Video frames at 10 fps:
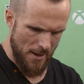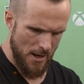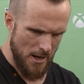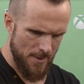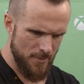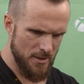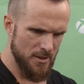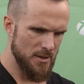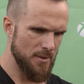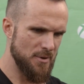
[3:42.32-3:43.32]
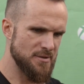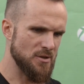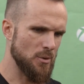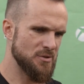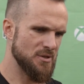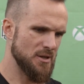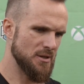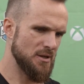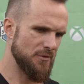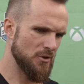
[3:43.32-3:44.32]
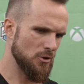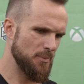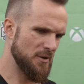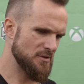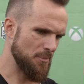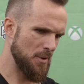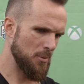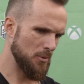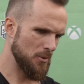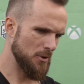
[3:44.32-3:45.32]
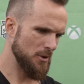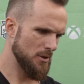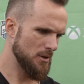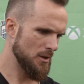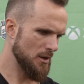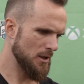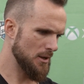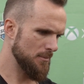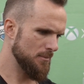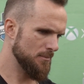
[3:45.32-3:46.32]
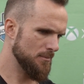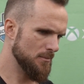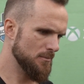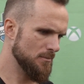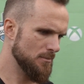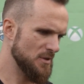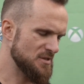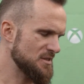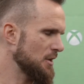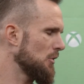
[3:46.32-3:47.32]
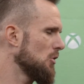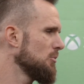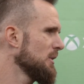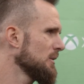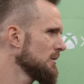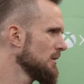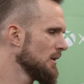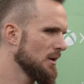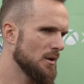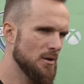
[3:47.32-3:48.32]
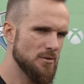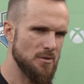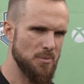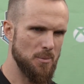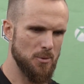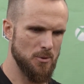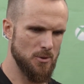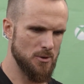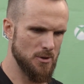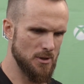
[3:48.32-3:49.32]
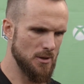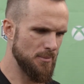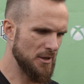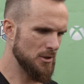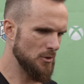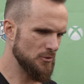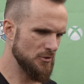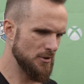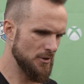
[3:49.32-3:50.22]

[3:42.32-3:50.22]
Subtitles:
I mean, it's always difficult, because some people are, this is their home here. Some people are a bit closer.